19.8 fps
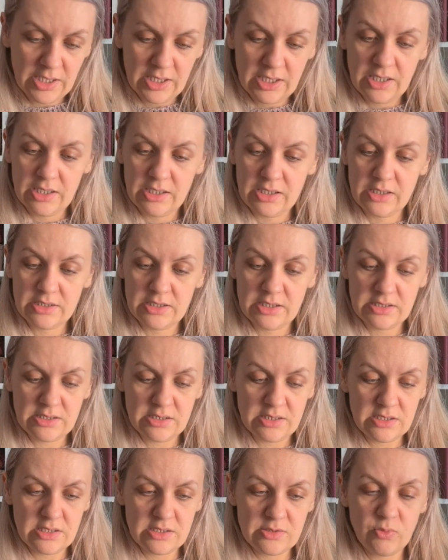This
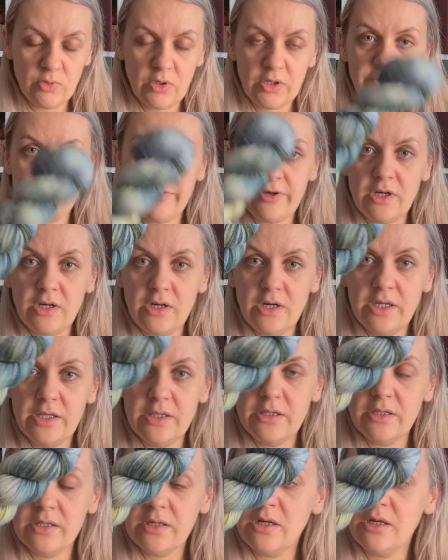is one of a
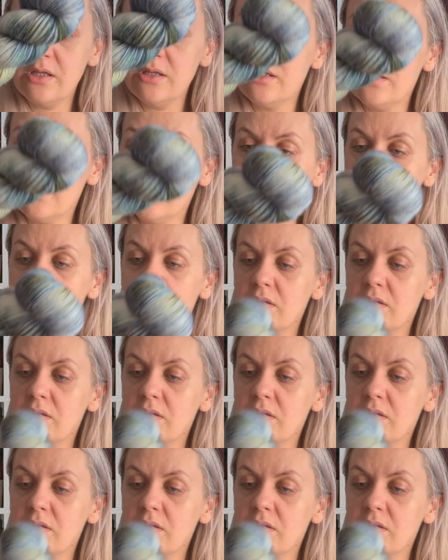kind color